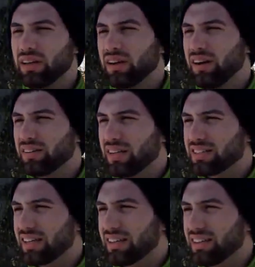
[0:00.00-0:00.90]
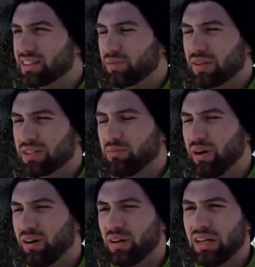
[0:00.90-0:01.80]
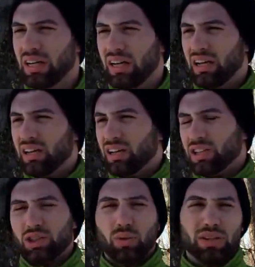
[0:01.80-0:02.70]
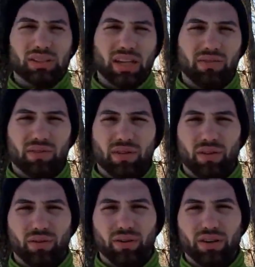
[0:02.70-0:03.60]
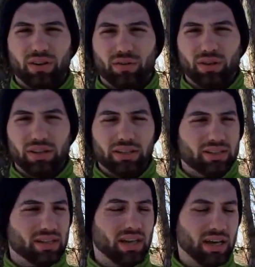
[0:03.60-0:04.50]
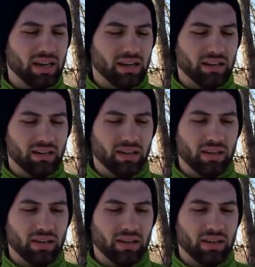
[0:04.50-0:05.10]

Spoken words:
On days like this when it's about 27 to 30 degrees and